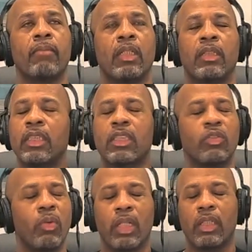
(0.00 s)
this is
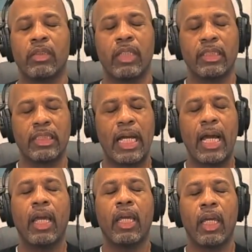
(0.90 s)
one of the things that
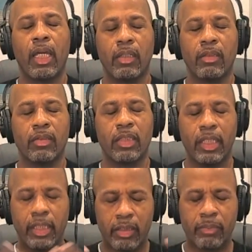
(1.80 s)
I hate to
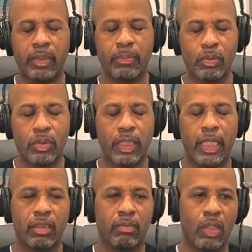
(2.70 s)
hear people say
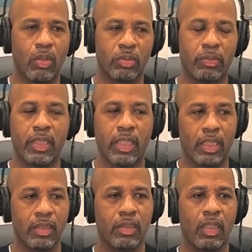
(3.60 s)
the most
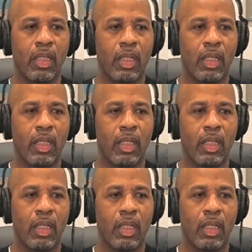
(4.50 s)
because